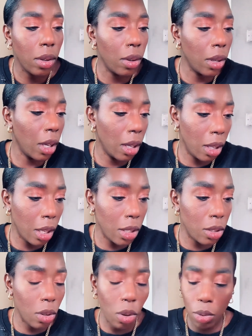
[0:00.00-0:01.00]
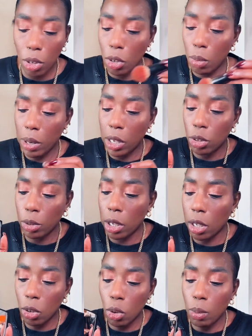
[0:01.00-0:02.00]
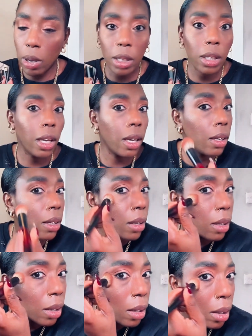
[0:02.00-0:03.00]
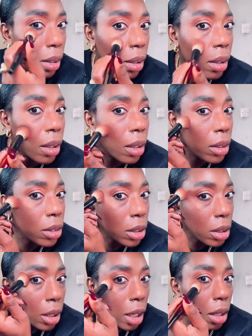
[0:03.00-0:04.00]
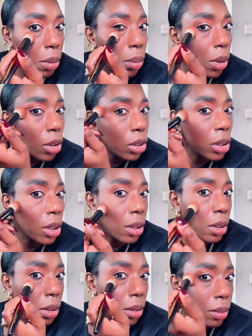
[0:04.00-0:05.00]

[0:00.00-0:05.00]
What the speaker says: Okay, let's go. You know my trick. I go back there. Just take a brush and...